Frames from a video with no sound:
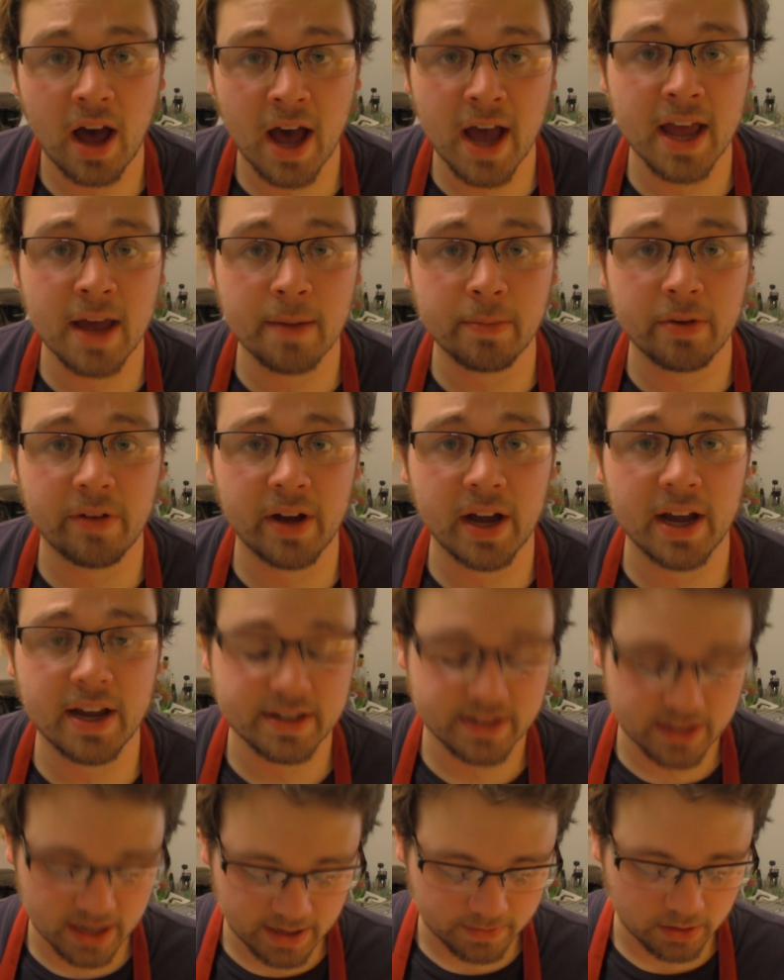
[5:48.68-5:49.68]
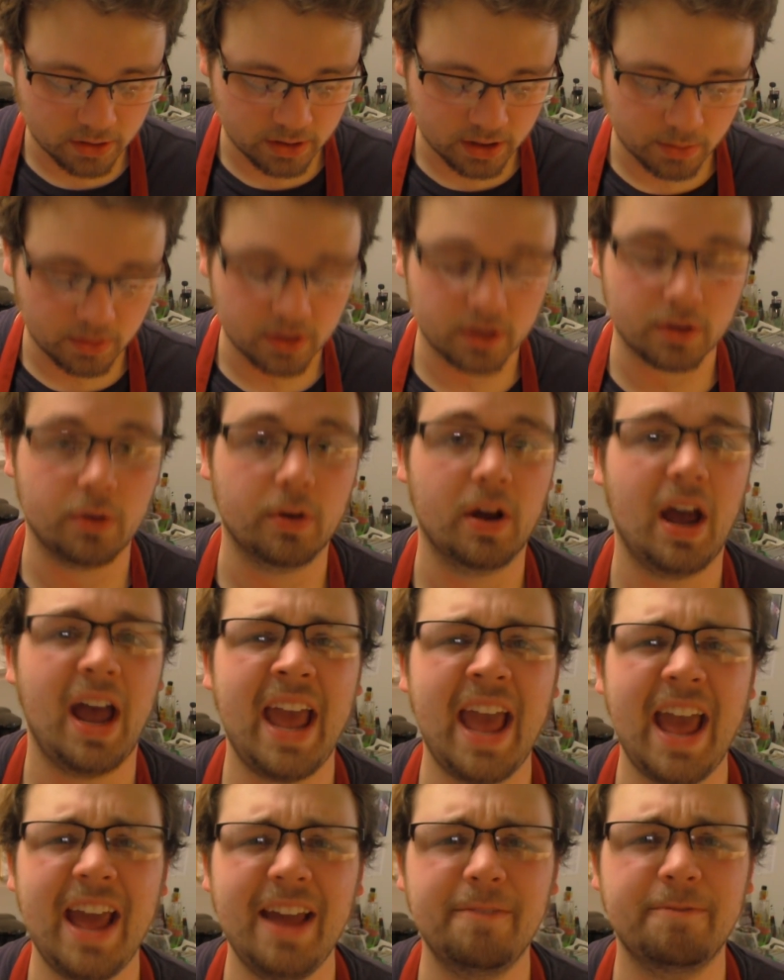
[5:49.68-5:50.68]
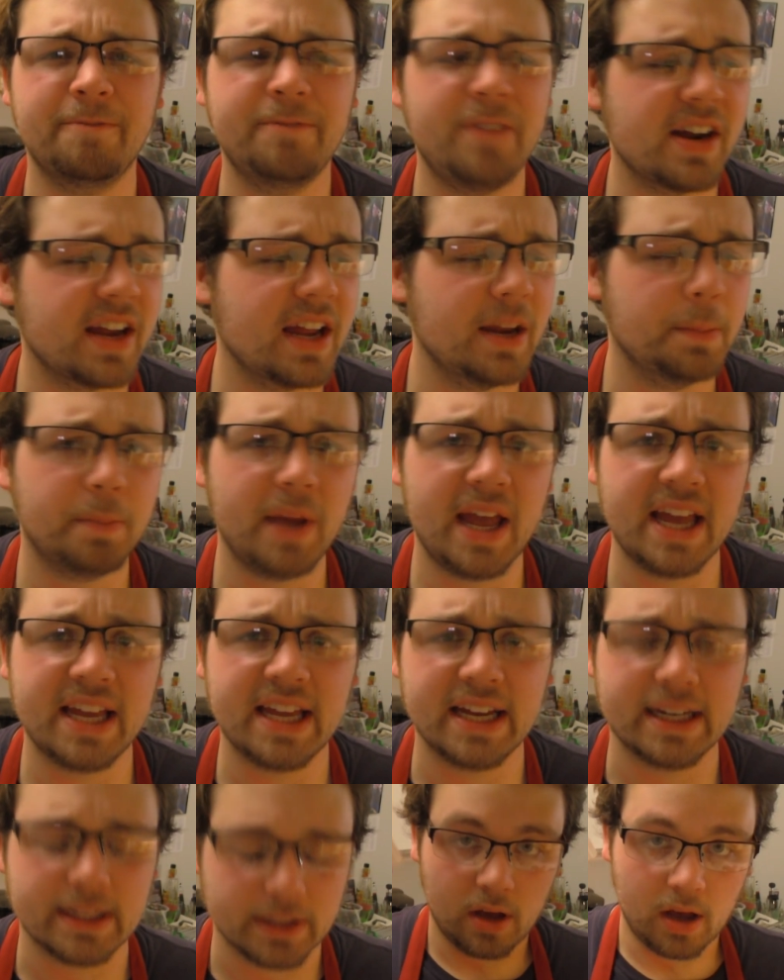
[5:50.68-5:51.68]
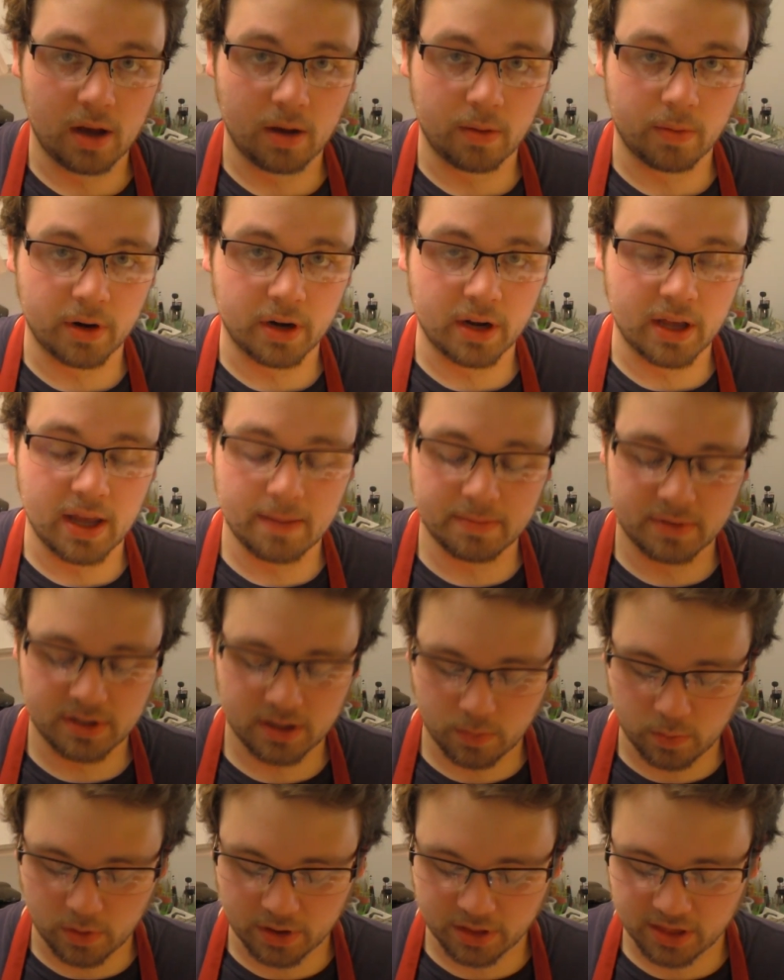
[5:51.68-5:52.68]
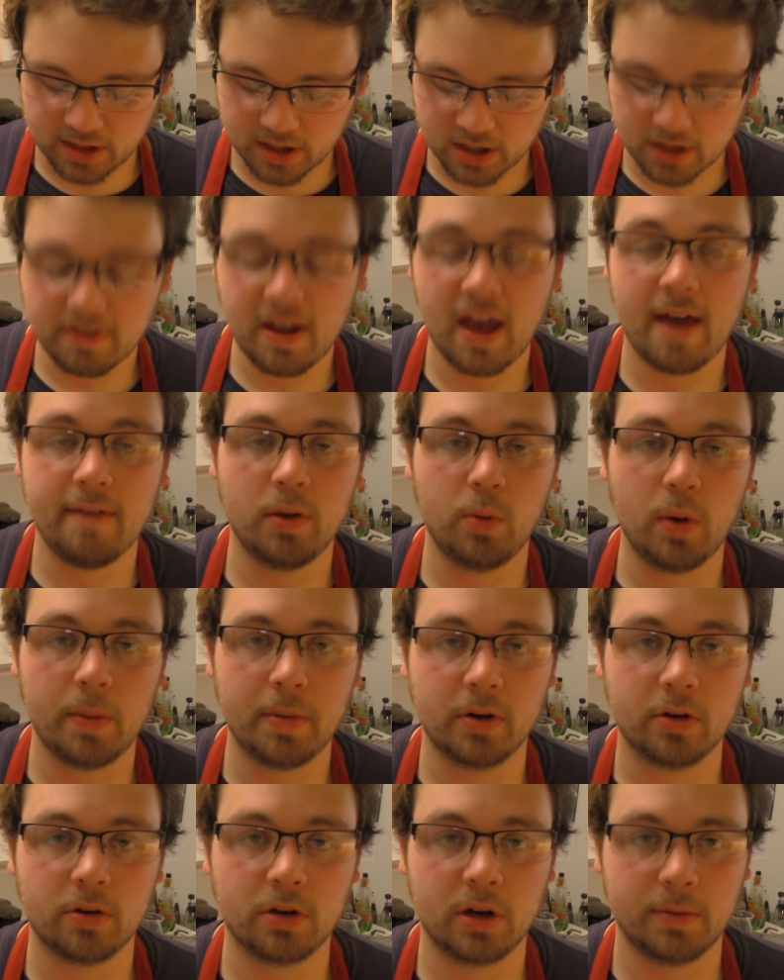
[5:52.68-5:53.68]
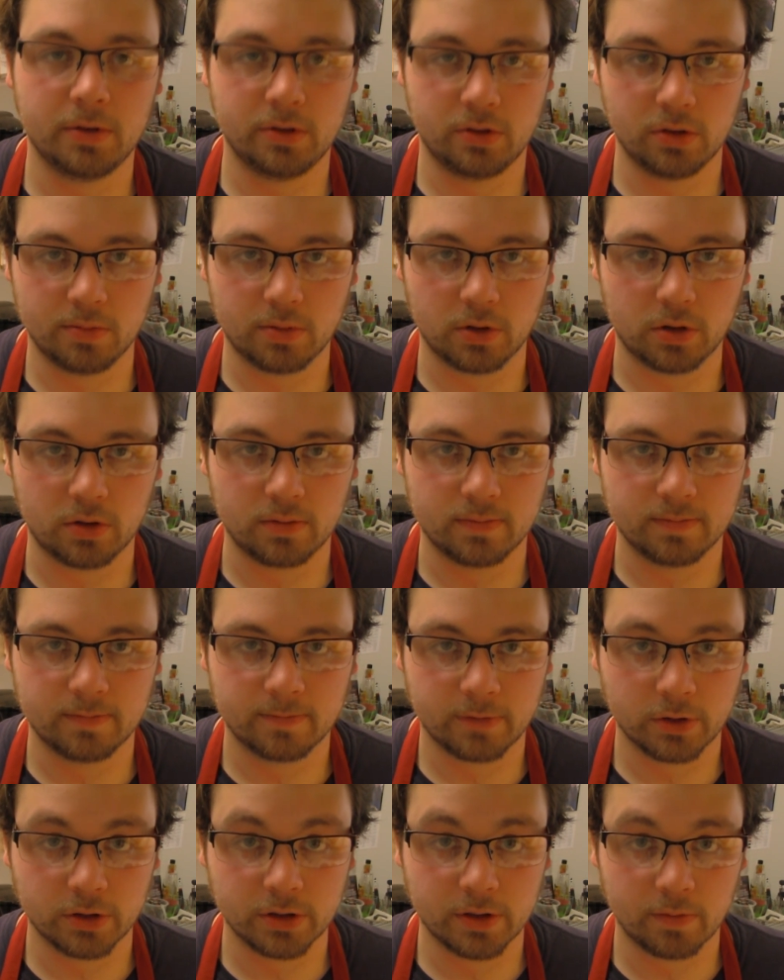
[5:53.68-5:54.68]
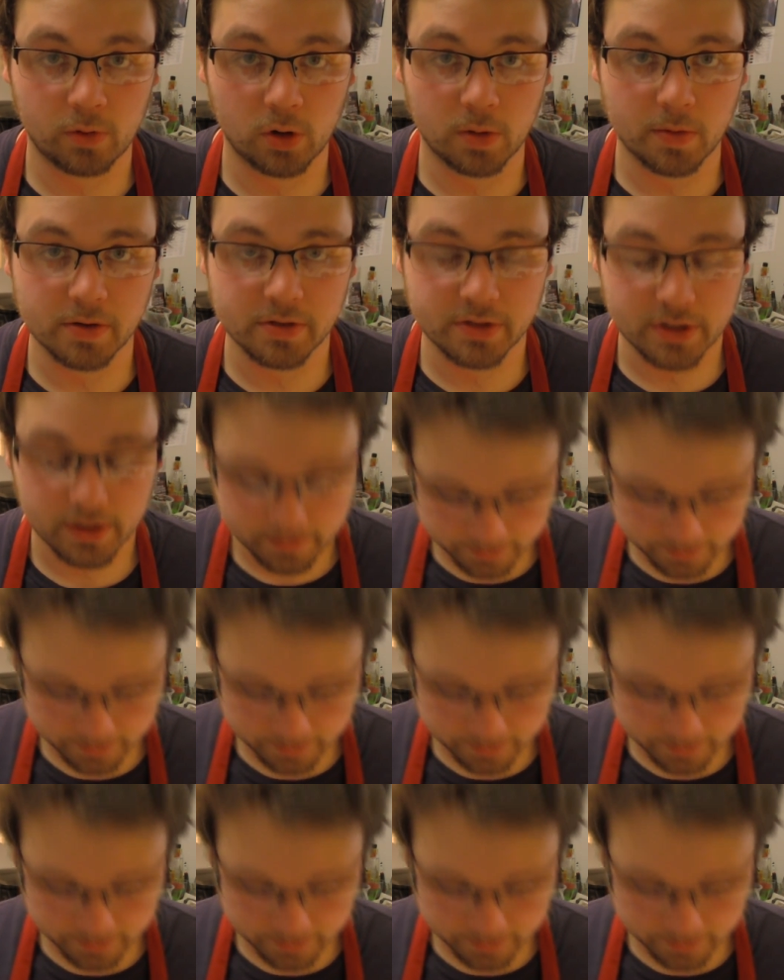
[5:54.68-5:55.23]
I improvise. I have no idea what to do. I hate f***ing baking! We're gonna empty one thing of heavy whipping cream into a bowl, first and foremost.